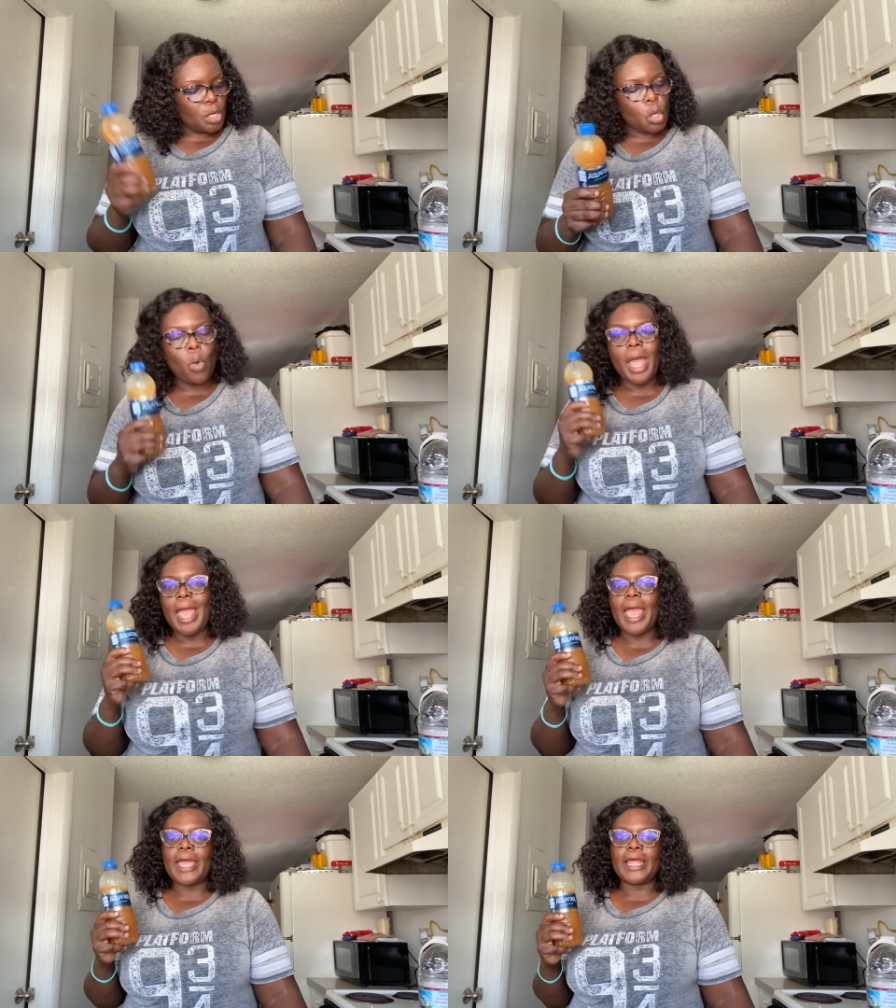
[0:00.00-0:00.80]
go
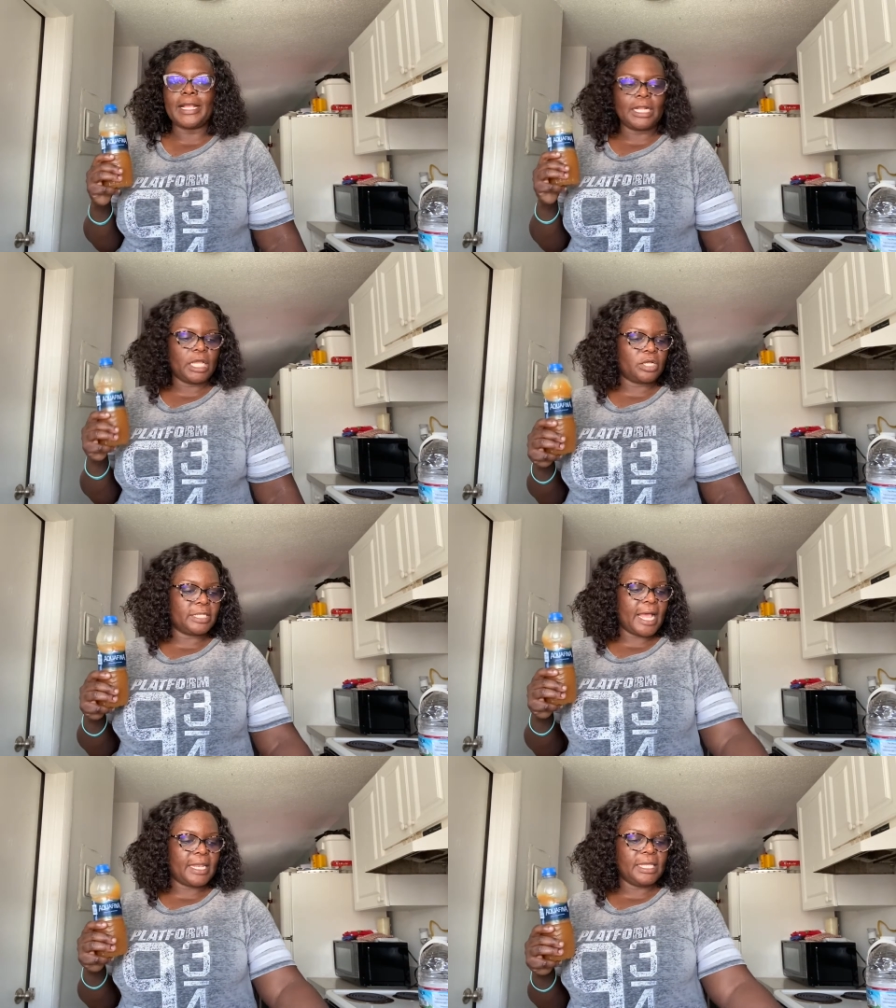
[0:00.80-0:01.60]
ahead and click on
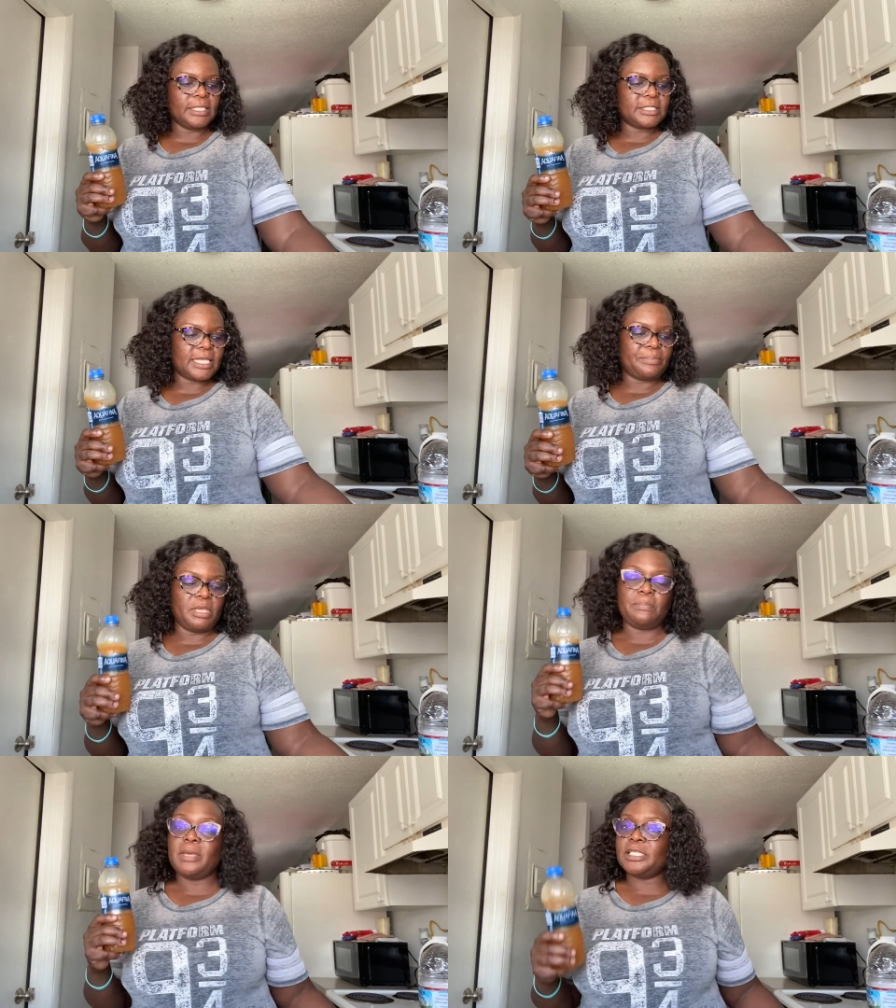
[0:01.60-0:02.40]
that link. Send
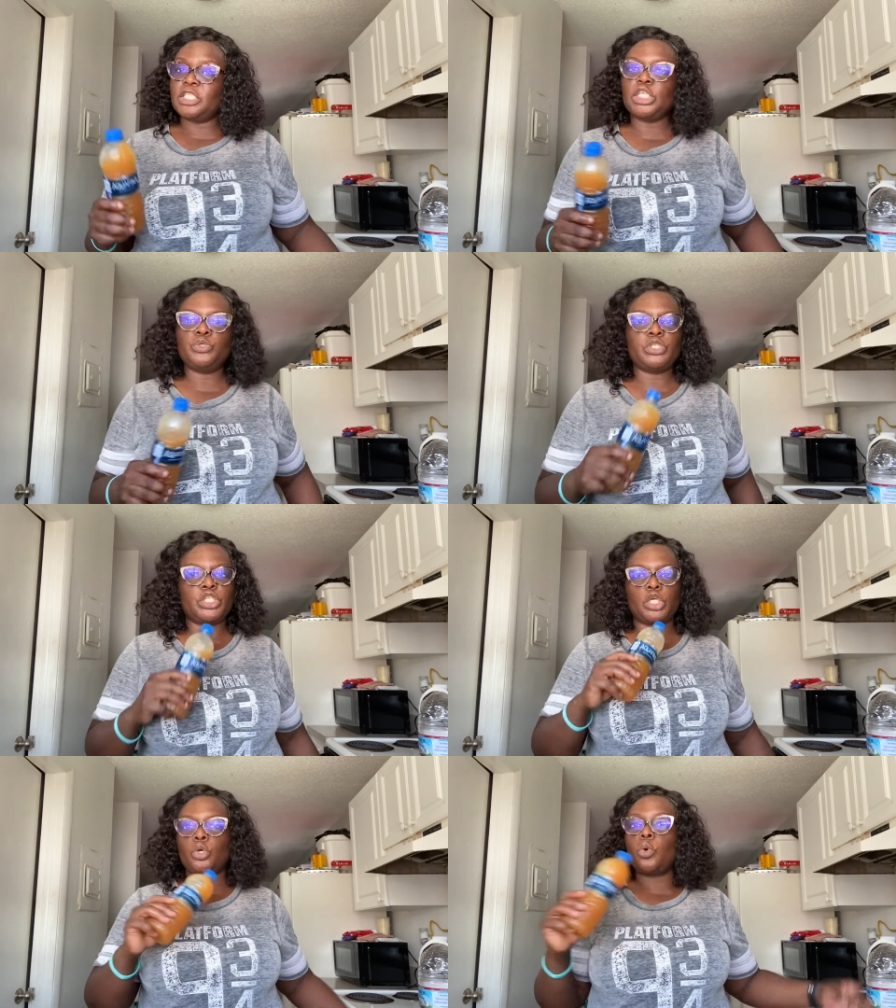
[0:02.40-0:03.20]
me a message with
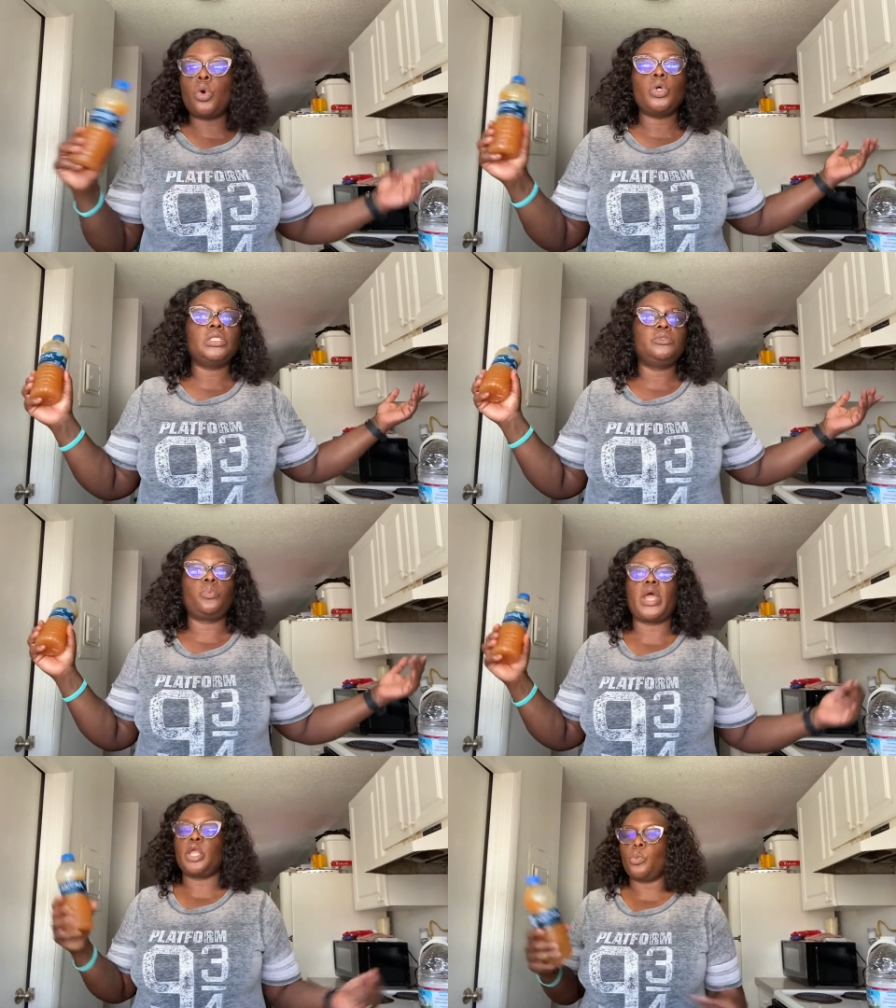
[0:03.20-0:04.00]
your goal,
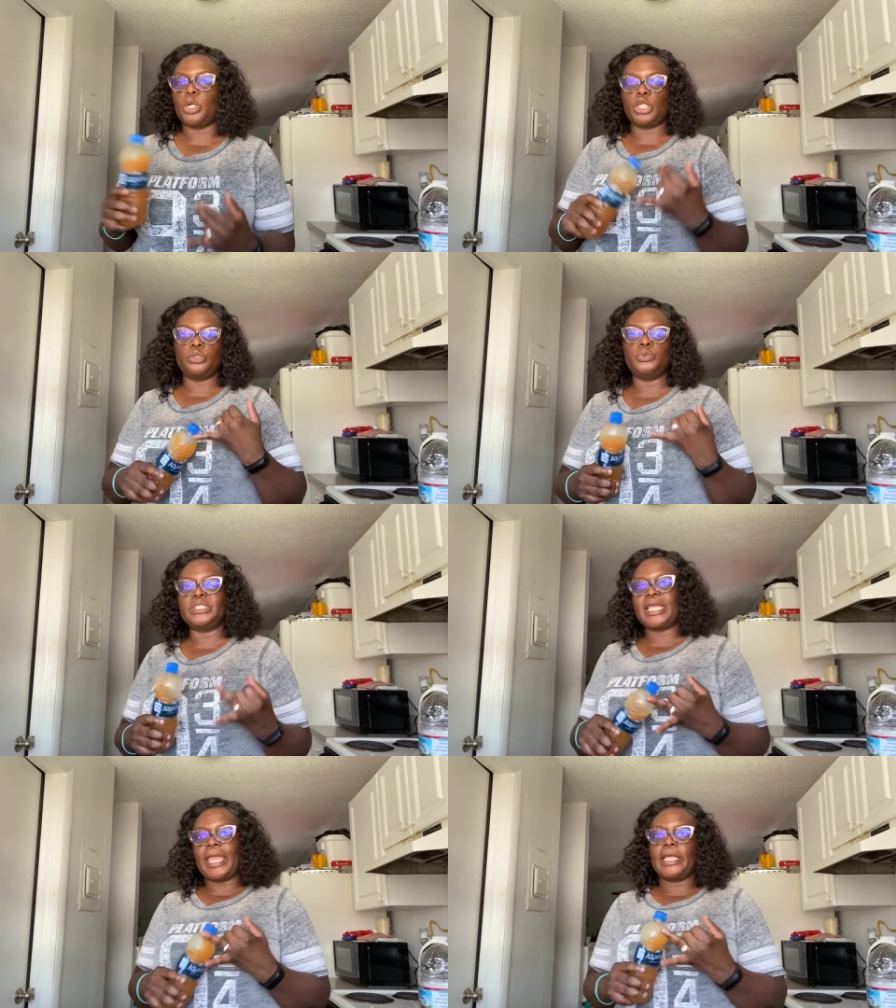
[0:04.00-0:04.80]
whether you want to
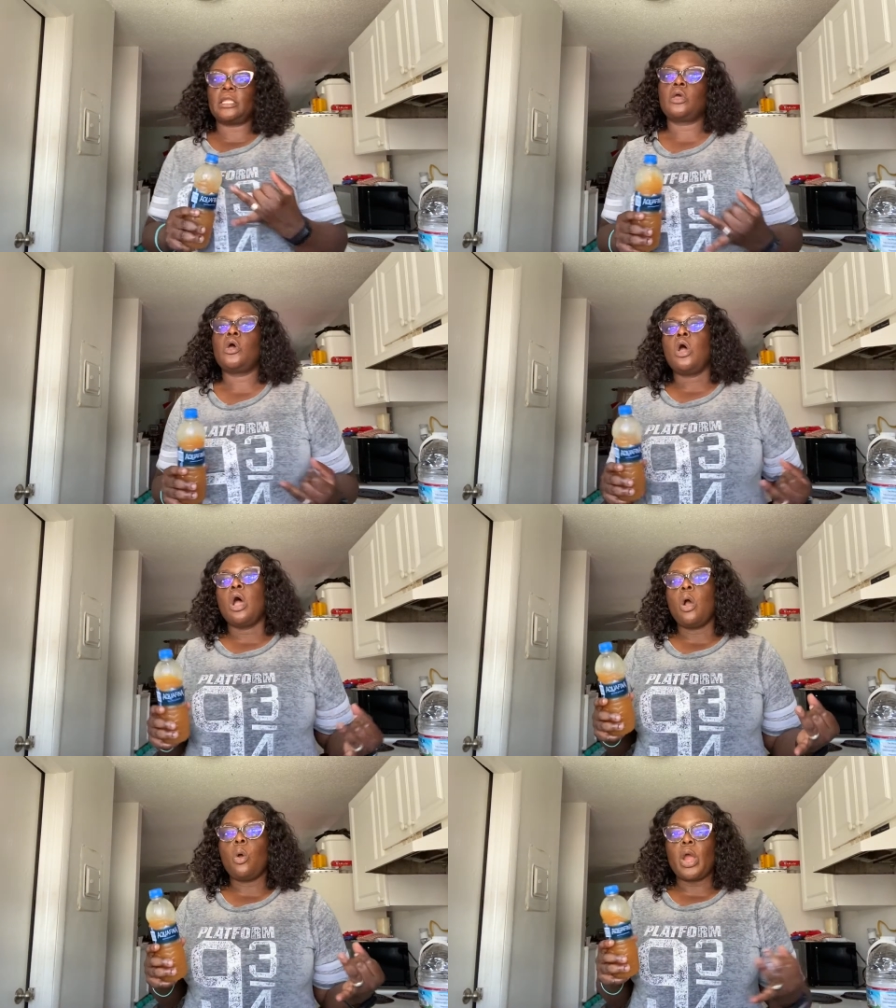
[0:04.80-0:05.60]
lose, gain,
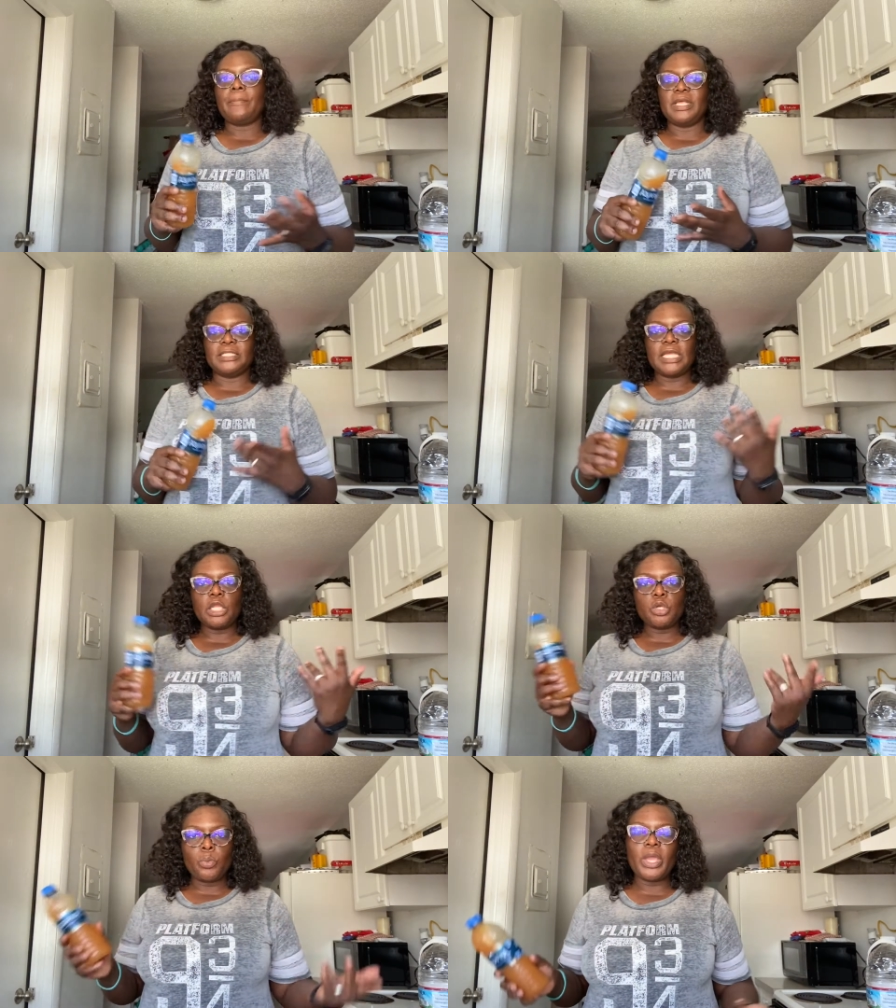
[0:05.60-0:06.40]
or
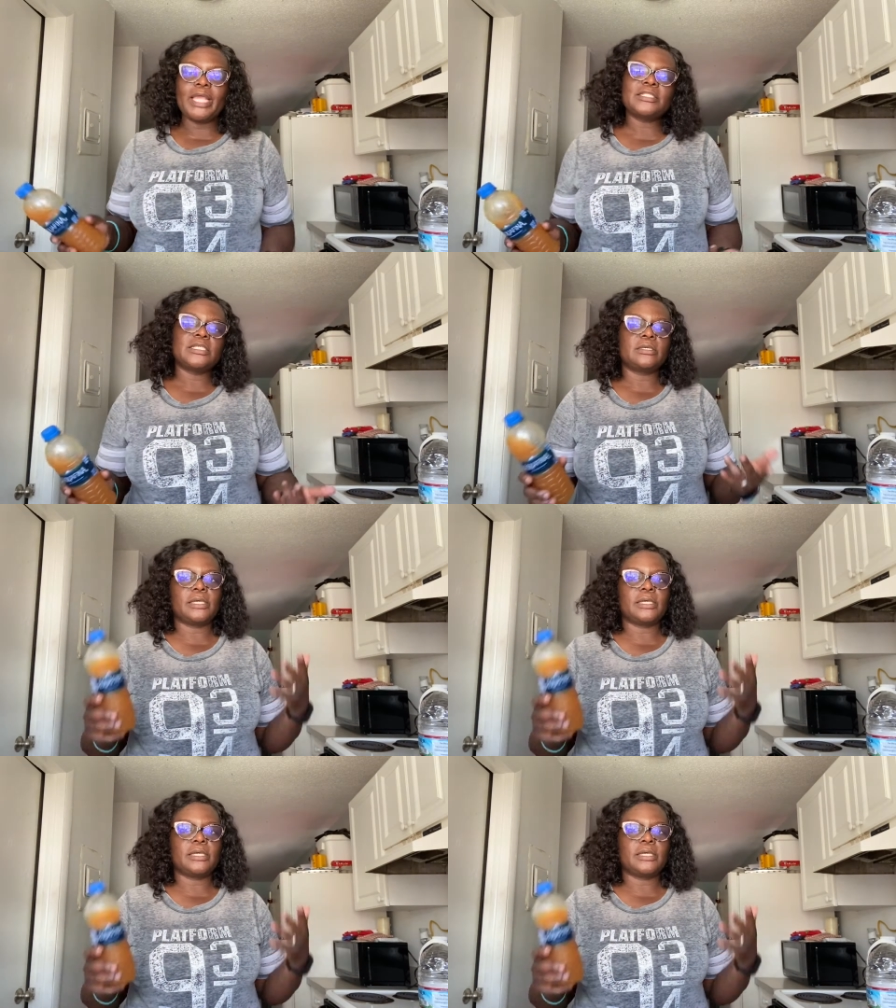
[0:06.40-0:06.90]
maintain your weight.